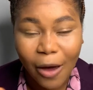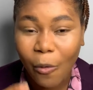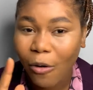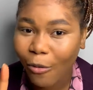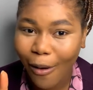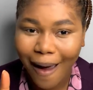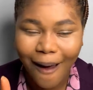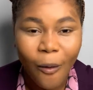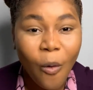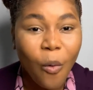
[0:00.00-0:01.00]
Okwa
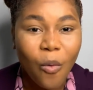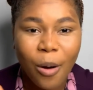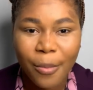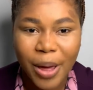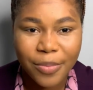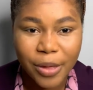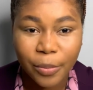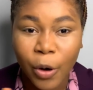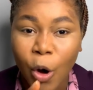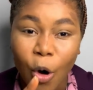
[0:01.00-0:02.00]
one maybe
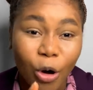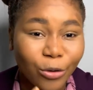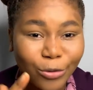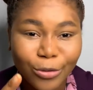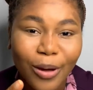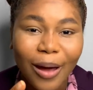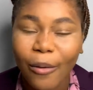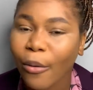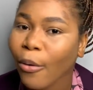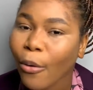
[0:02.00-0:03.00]
on swa
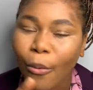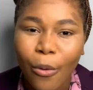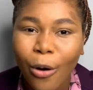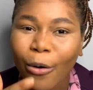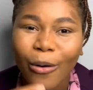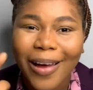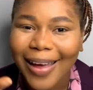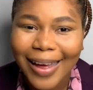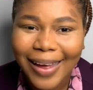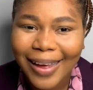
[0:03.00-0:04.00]
one kwa
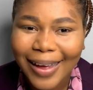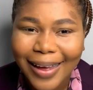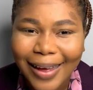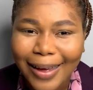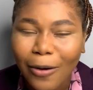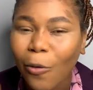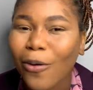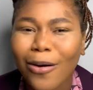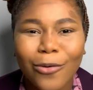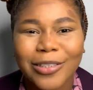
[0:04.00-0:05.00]
or
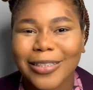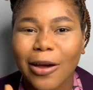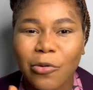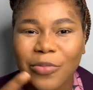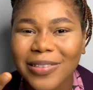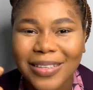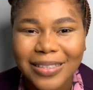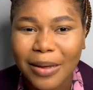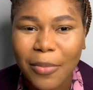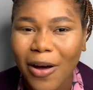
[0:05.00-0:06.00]
kwa kwa sell business
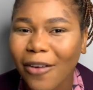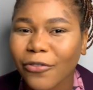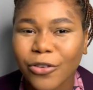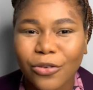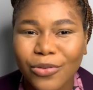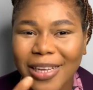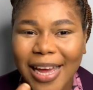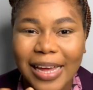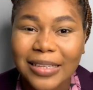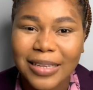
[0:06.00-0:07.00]
am after all
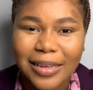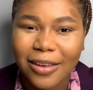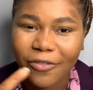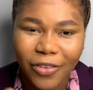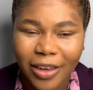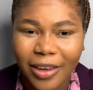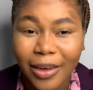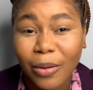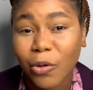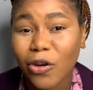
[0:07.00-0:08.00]
yeah say any fee.
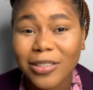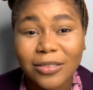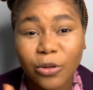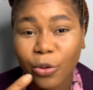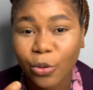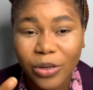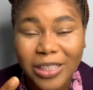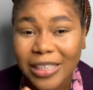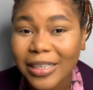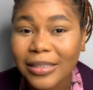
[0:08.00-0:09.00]
Because it's not good,
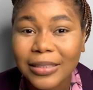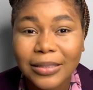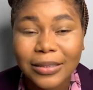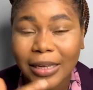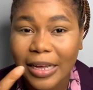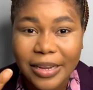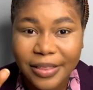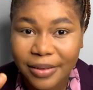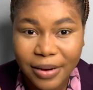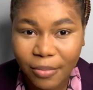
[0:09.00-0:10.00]
she can't say
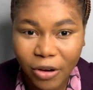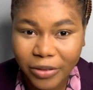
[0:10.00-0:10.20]
anything about